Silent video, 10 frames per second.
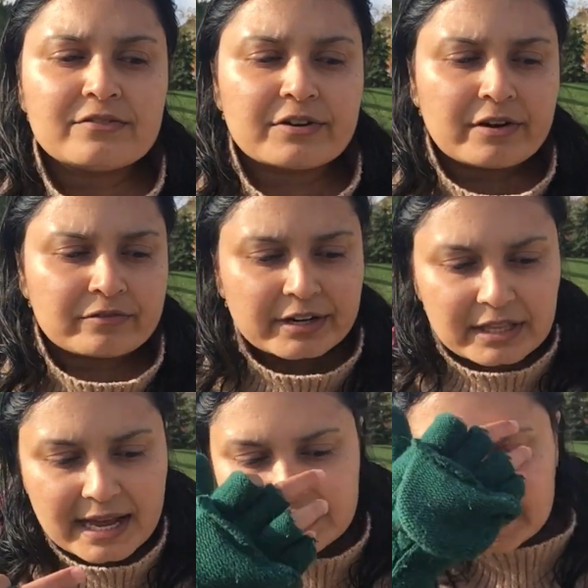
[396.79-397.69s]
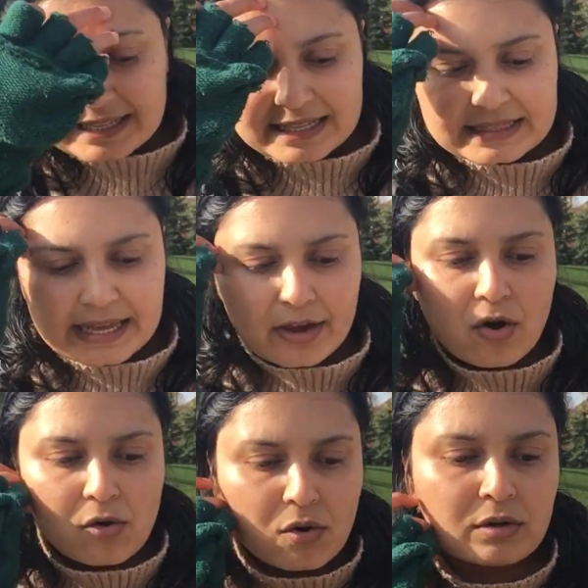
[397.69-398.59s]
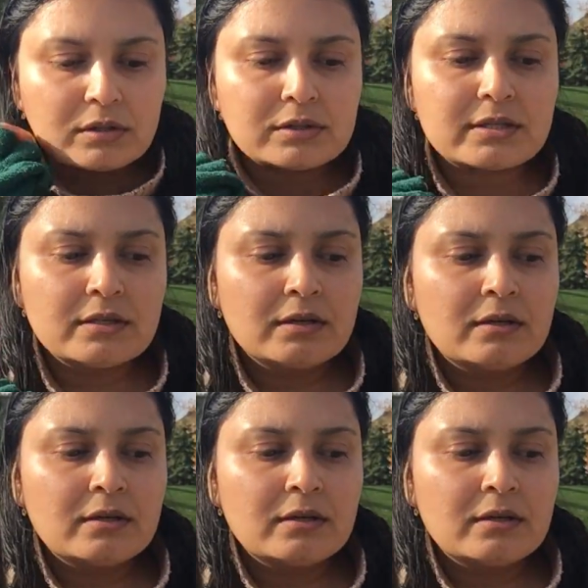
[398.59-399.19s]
realizing that they hold